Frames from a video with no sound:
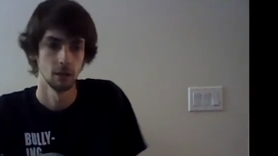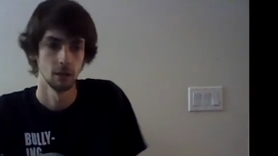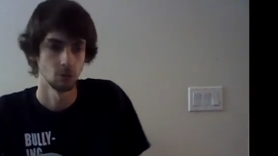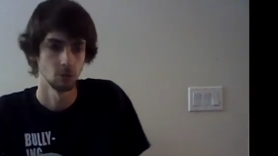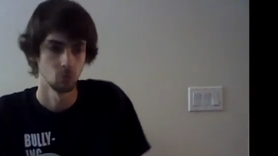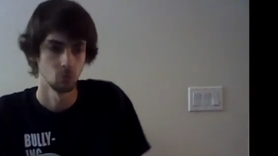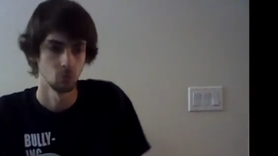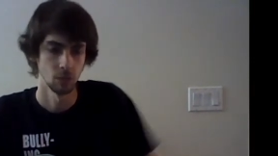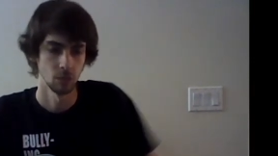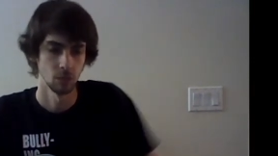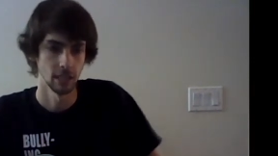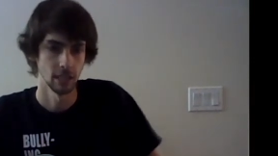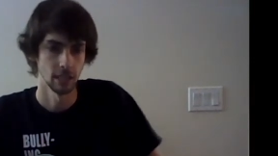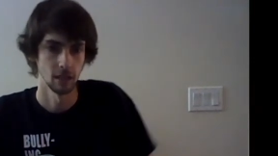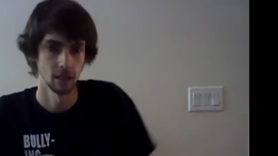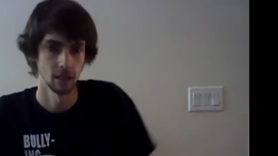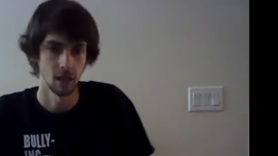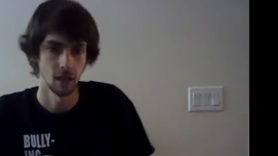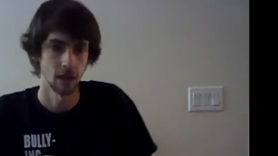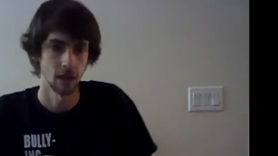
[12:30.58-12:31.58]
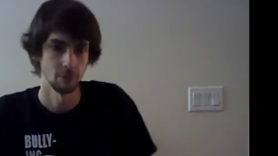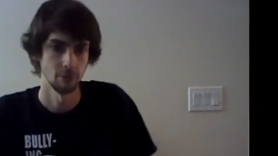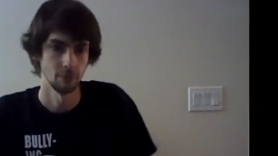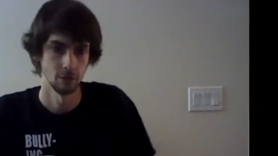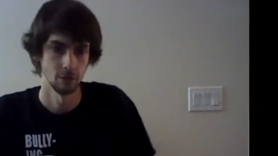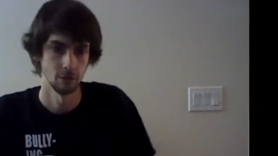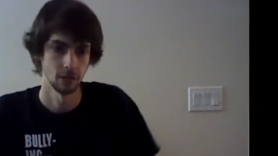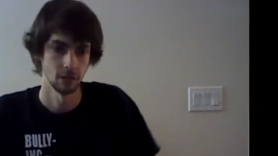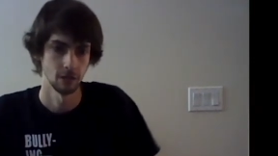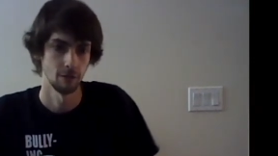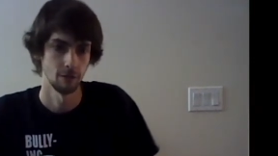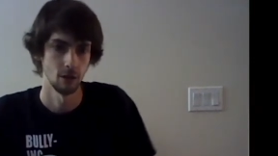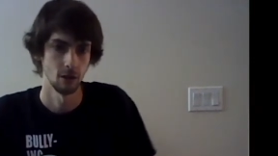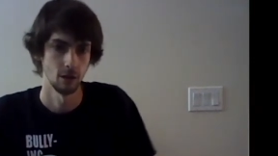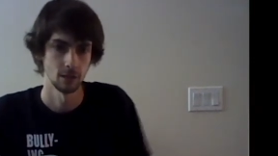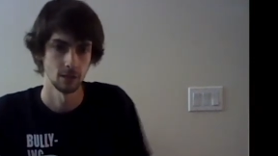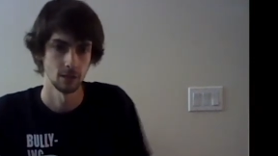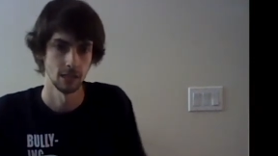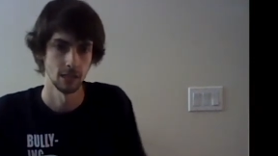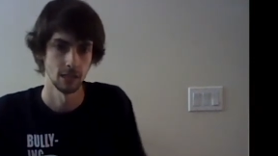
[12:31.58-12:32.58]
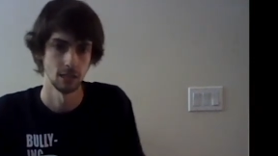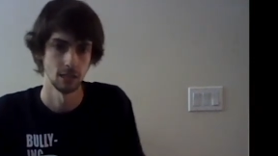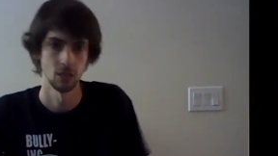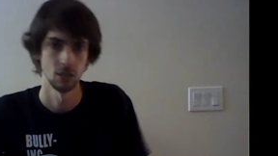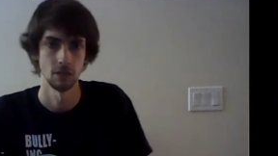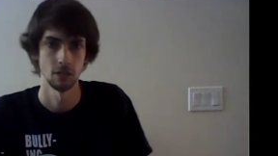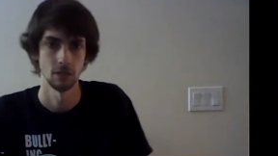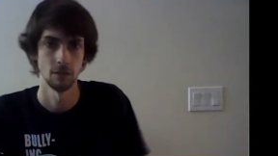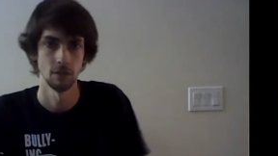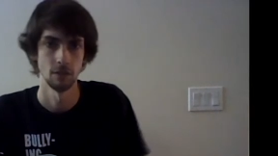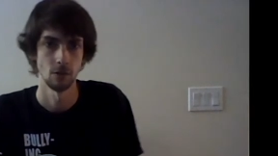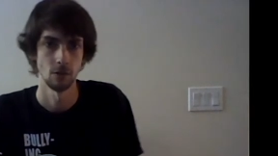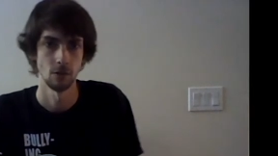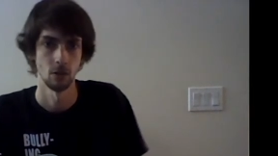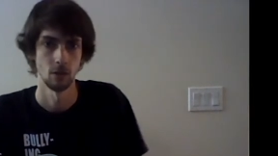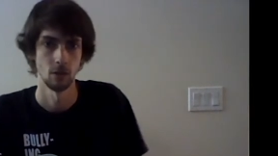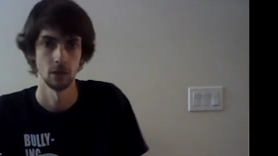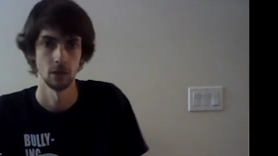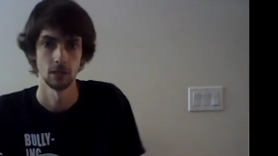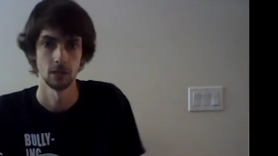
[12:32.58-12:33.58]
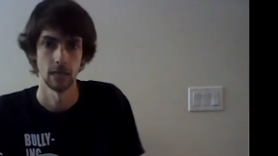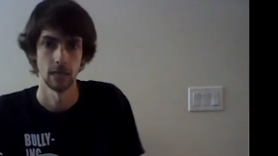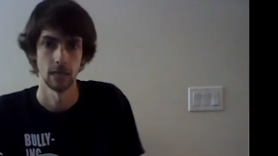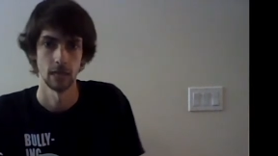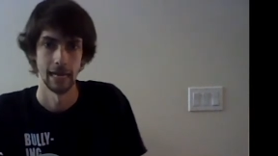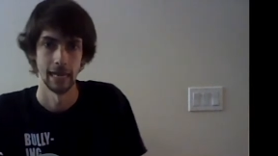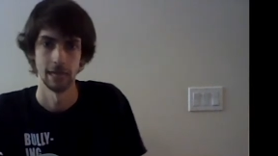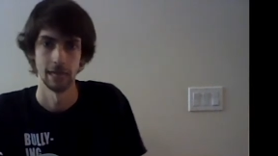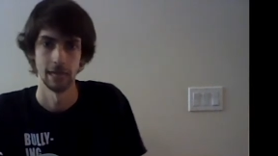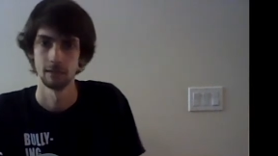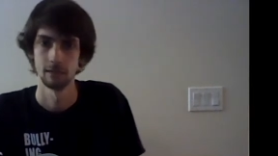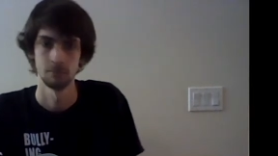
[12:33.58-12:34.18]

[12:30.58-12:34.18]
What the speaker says: Really, a lot of music falls into just a few chords and